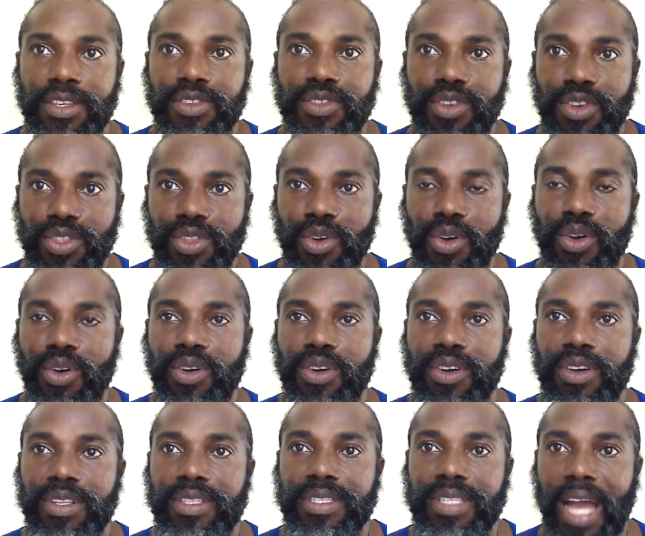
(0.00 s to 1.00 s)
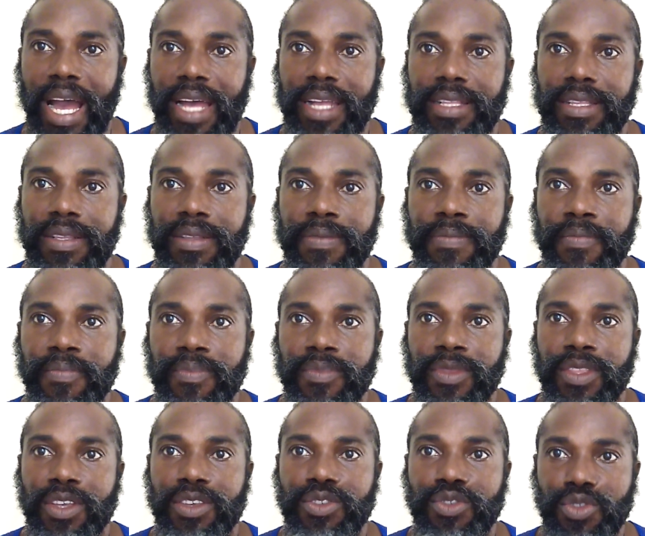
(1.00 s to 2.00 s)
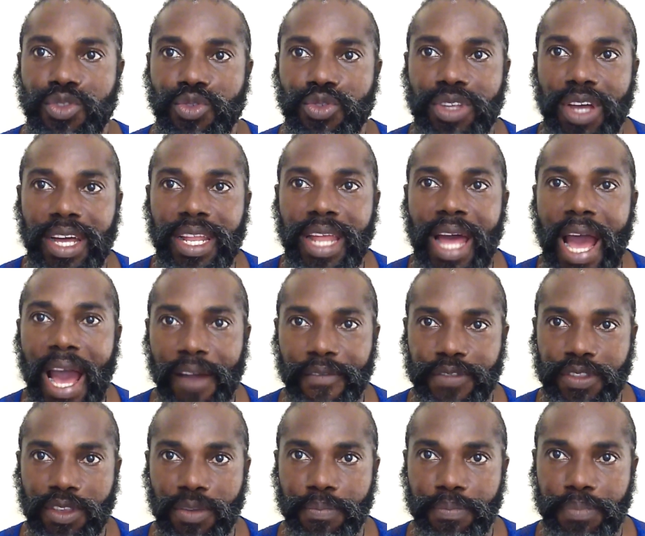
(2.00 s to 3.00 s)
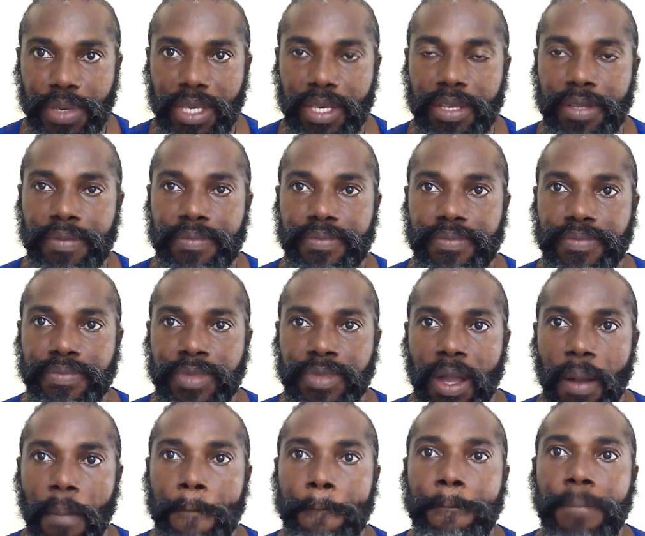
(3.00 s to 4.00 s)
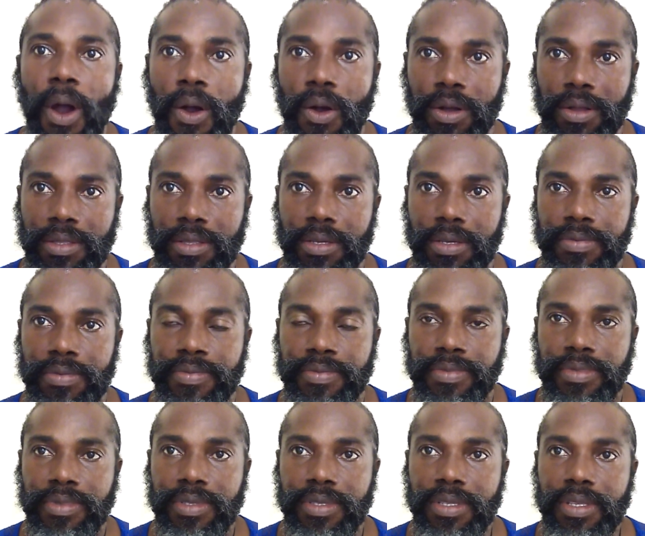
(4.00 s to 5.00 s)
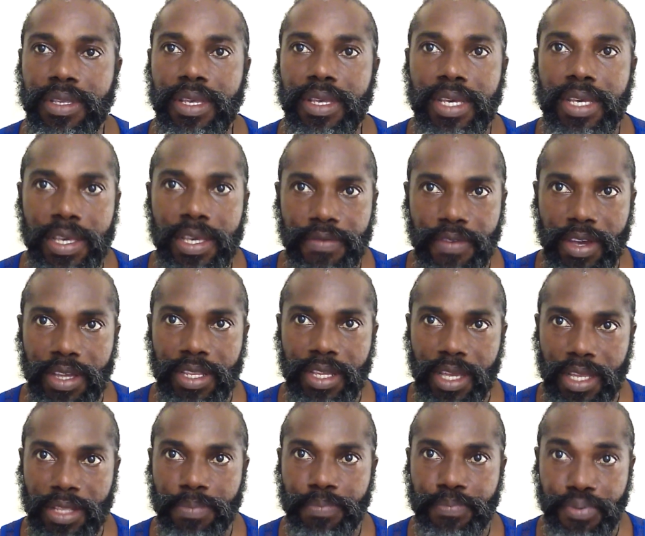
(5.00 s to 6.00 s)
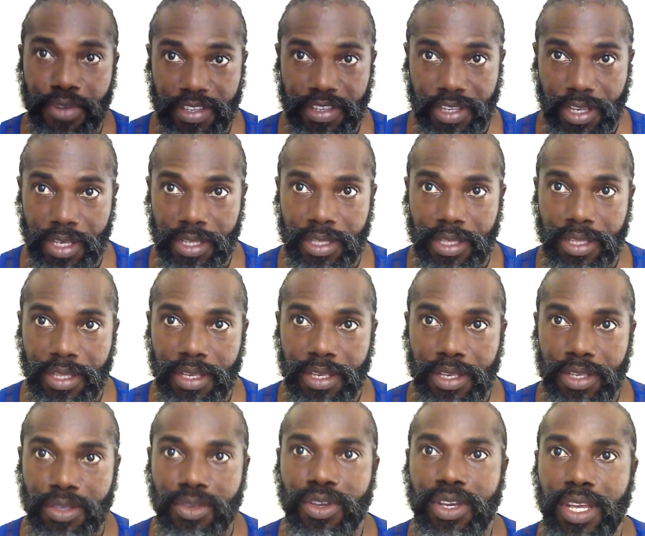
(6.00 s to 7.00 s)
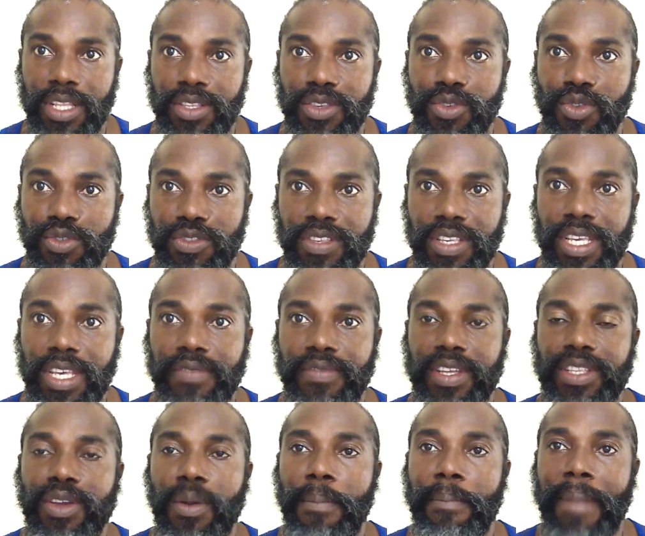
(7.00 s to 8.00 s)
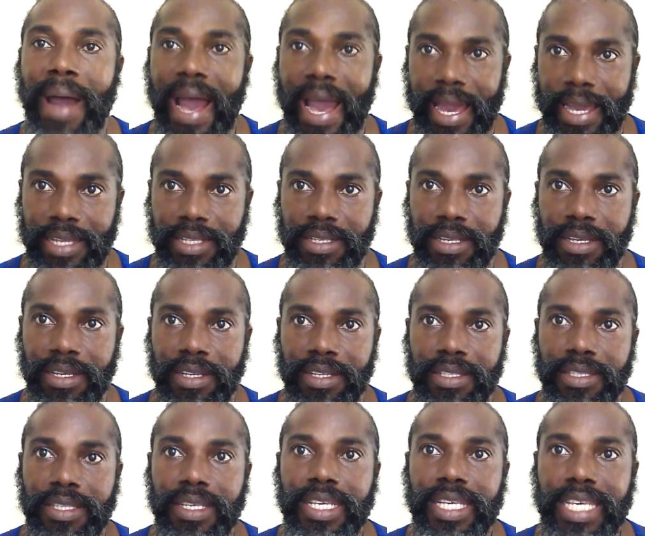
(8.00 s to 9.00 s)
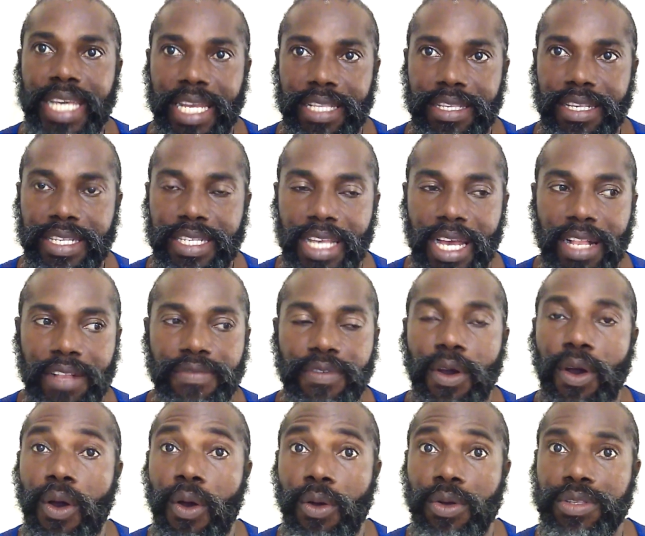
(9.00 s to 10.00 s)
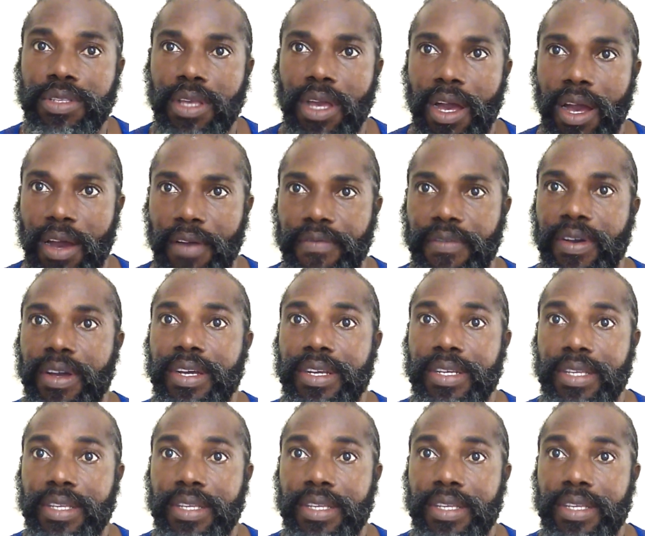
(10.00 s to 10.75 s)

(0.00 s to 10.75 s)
you know that you do not have to be bound even in prison. You can use even your mind to get yourself out of